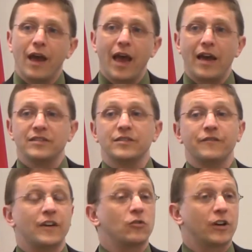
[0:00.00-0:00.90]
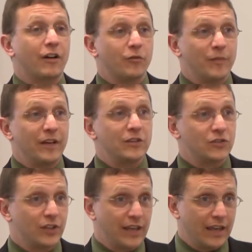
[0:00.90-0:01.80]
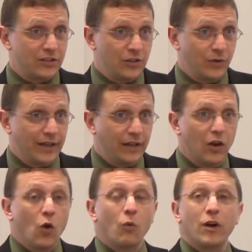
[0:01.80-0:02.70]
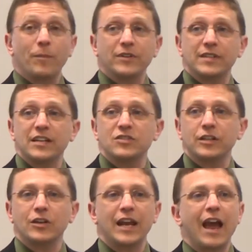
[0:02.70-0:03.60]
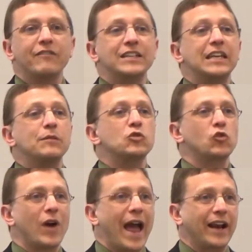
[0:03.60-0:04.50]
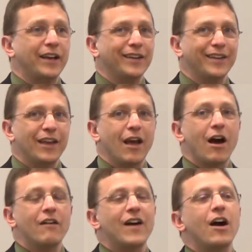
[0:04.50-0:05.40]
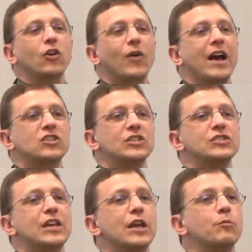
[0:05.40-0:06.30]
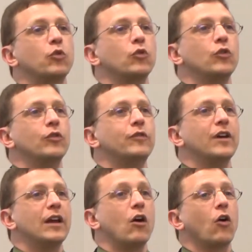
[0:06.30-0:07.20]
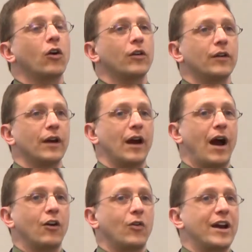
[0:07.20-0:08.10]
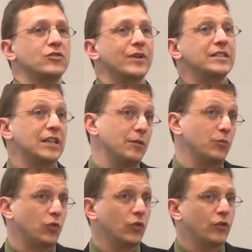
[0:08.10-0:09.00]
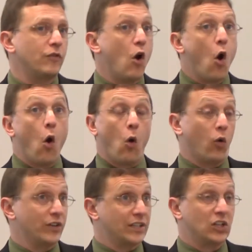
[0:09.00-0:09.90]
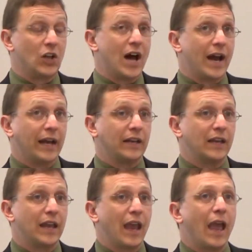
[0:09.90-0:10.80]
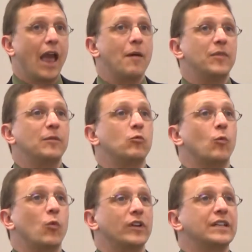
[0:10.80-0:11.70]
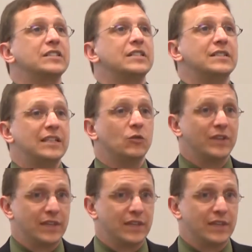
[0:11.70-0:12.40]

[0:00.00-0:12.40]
as the federal government is looking at doing, we are potentially going to have to keep track of how crashes improve or how crash rates improve or decline and be willing to deal with